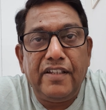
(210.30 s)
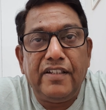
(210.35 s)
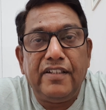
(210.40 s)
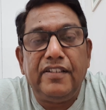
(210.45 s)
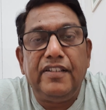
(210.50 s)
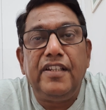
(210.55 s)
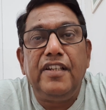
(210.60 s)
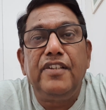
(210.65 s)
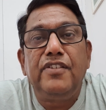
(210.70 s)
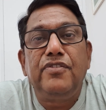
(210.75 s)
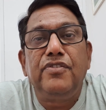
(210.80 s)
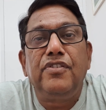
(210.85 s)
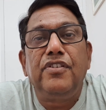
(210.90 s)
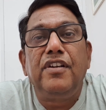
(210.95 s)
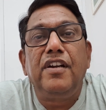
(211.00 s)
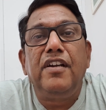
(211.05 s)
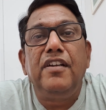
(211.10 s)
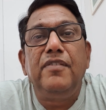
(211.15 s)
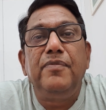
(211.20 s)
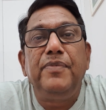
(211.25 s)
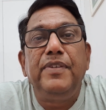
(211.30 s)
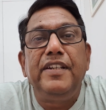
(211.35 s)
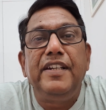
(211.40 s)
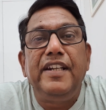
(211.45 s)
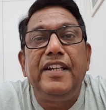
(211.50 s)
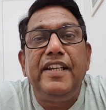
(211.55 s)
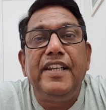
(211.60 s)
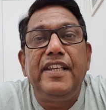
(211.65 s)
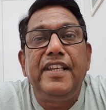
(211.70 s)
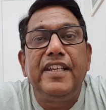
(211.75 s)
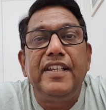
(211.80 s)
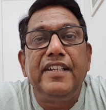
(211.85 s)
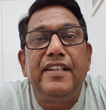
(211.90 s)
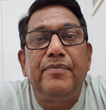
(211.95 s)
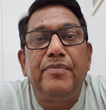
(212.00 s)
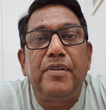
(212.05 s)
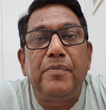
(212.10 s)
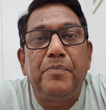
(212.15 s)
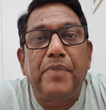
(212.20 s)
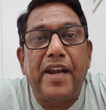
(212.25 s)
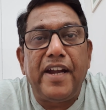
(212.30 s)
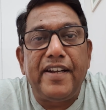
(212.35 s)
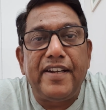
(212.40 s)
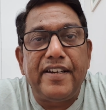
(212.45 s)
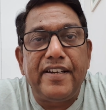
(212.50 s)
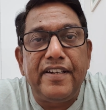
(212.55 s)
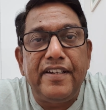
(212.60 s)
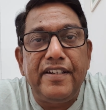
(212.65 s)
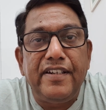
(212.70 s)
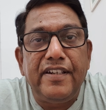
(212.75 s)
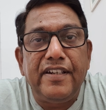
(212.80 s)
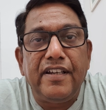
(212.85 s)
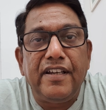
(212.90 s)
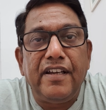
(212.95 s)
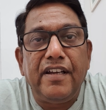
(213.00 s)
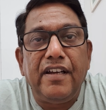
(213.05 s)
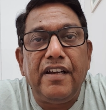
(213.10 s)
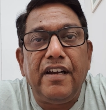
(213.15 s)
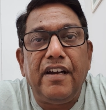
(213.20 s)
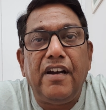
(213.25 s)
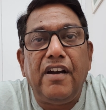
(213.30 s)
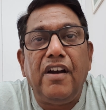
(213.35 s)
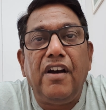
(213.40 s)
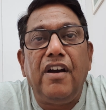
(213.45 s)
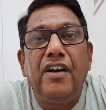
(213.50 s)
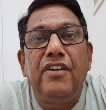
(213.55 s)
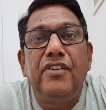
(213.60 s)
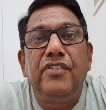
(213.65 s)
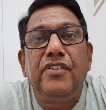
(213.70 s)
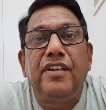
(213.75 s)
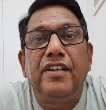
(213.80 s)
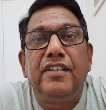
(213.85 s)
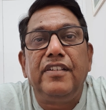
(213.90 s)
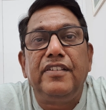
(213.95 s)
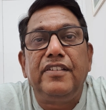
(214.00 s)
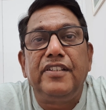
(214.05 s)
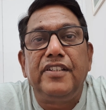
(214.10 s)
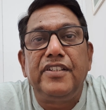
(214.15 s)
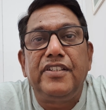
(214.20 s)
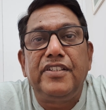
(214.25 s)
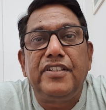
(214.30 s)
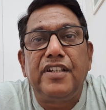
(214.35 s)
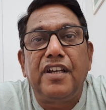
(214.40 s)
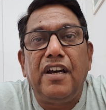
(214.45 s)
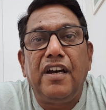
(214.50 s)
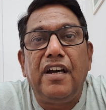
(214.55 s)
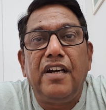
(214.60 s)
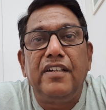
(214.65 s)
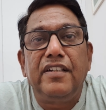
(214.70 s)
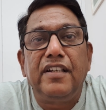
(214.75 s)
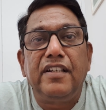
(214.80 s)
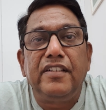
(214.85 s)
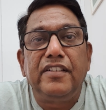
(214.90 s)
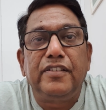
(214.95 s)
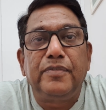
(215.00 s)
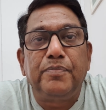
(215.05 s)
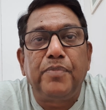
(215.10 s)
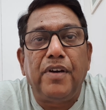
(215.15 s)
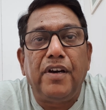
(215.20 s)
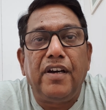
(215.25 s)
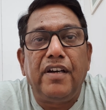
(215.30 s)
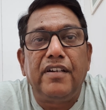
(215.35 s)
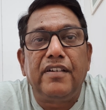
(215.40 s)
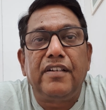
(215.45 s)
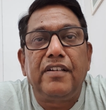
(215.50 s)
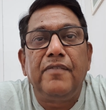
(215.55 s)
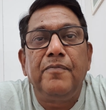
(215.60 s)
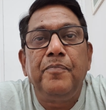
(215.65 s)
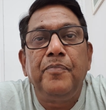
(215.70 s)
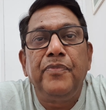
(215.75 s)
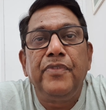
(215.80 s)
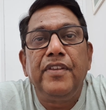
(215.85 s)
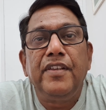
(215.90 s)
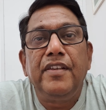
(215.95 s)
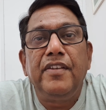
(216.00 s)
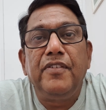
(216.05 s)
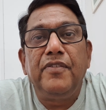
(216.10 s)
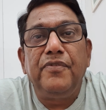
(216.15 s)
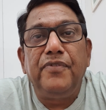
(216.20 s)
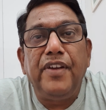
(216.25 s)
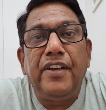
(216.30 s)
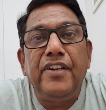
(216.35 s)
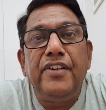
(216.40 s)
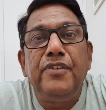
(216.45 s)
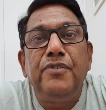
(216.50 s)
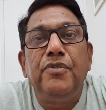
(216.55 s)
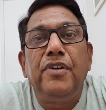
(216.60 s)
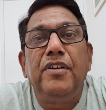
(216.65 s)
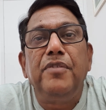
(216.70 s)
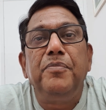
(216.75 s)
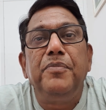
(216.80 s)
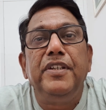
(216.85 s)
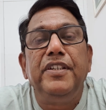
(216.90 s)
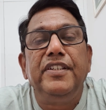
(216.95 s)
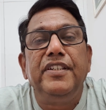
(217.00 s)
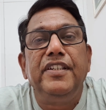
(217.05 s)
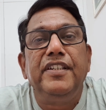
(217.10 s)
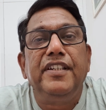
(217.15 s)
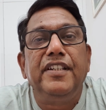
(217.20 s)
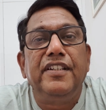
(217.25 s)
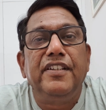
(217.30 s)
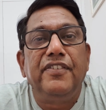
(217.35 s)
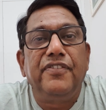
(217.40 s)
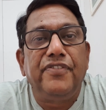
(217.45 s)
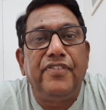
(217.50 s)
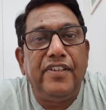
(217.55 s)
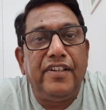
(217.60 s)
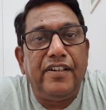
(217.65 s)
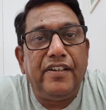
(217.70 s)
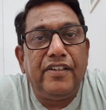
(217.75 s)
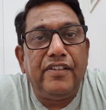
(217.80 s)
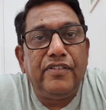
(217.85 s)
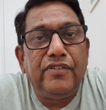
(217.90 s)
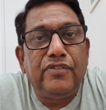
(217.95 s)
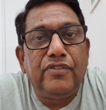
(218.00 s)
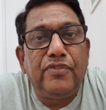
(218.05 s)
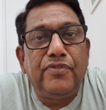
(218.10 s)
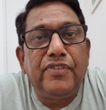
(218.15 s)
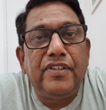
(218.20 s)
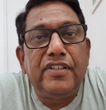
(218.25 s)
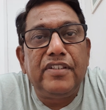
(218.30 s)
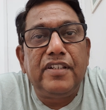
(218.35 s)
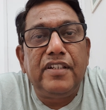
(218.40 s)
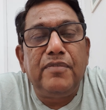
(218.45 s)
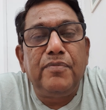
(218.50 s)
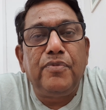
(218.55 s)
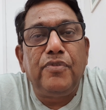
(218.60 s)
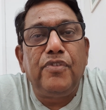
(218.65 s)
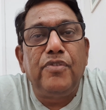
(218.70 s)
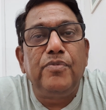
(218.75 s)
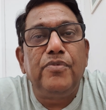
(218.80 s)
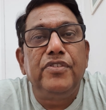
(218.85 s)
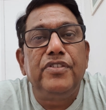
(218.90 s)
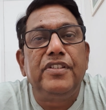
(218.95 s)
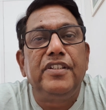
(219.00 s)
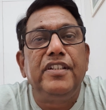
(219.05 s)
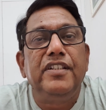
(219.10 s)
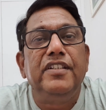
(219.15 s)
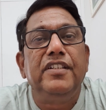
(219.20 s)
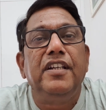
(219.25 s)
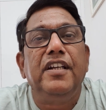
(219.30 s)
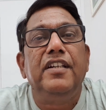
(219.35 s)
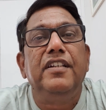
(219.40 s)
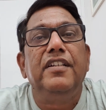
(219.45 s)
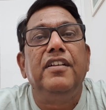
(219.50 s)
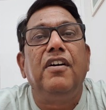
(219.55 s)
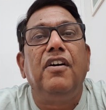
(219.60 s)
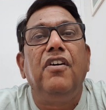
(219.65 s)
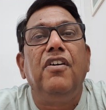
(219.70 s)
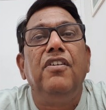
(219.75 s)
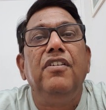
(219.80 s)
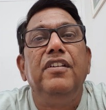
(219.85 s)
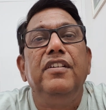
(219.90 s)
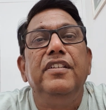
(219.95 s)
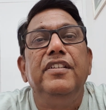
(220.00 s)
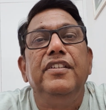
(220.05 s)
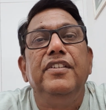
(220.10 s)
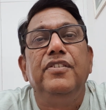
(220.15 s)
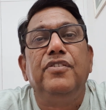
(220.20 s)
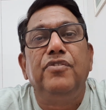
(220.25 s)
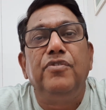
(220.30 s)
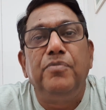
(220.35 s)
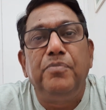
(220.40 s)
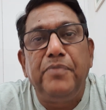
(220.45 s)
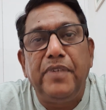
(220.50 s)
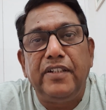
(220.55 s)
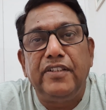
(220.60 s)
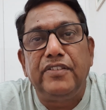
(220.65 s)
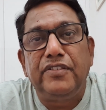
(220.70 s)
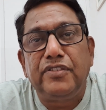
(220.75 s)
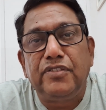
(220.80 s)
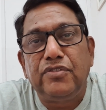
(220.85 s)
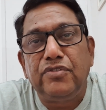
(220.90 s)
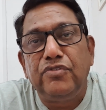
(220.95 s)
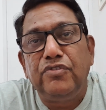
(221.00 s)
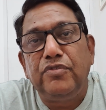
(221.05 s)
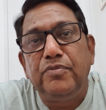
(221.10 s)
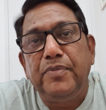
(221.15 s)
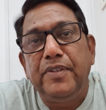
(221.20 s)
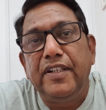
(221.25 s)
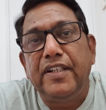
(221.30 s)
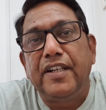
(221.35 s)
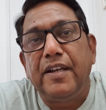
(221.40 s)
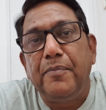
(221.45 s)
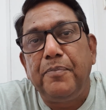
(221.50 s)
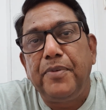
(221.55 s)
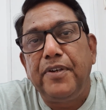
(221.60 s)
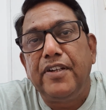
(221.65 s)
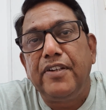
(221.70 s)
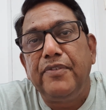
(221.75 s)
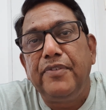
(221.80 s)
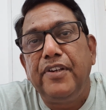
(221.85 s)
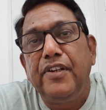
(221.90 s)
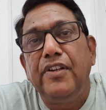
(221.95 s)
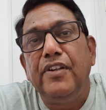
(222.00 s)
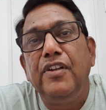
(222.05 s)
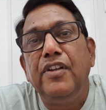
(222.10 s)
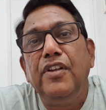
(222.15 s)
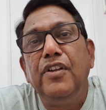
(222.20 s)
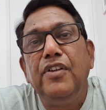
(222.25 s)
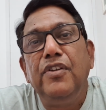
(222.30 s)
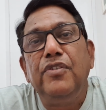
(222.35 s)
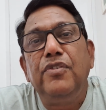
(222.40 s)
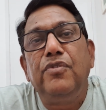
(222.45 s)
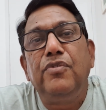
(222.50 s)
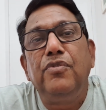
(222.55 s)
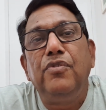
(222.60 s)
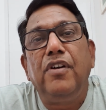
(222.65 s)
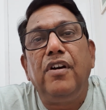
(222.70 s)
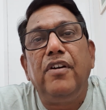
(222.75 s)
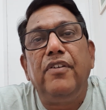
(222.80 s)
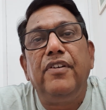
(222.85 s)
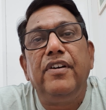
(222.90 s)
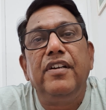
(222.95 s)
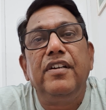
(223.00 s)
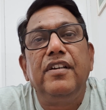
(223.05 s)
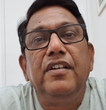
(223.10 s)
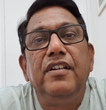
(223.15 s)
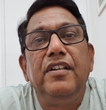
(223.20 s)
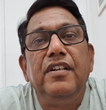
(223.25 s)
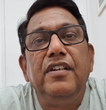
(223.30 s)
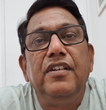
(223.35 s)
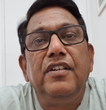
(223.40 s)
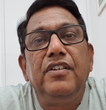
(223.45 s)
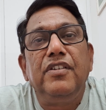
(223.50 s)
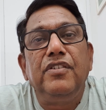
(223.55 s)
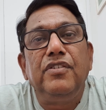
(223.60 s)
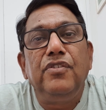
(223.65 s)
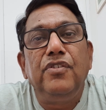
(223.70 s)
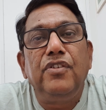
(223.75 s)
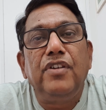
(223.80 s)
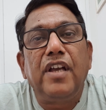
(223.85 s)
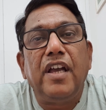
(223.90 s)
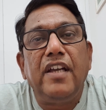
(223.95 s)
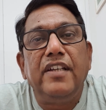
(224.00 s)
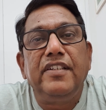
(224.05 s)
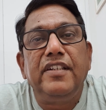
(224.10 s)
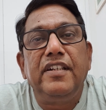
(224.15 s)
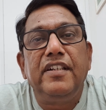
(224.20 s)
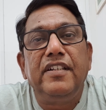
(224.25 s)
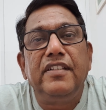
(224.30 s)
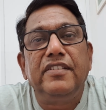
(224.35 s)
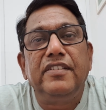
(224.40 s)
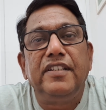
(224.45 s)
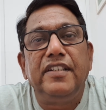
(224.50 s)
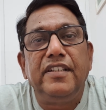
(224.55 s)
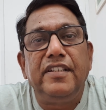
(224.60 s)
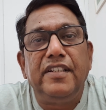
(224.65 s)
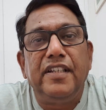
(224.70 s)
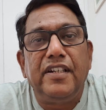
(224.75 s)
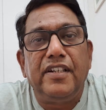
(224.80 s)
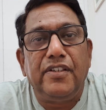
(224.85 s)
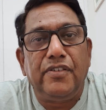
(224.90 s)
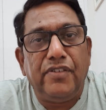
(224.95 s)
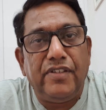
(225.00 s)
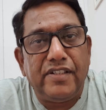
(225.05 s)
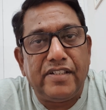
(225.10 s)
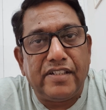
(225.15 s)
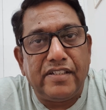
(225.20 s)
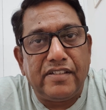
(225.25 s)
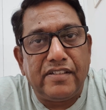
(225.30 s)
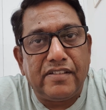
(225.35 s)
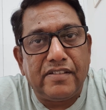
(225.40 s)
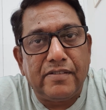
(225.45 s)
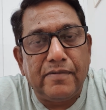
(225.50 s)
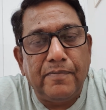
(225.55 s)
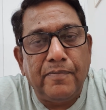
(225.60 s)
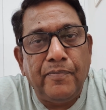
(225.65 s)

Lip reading: there should not be leakage of the battery or, you can say, charge or spark when you are measuring in the field. So first and foremost thing, that all these equipments should be compatible to our your hazardous area regulations.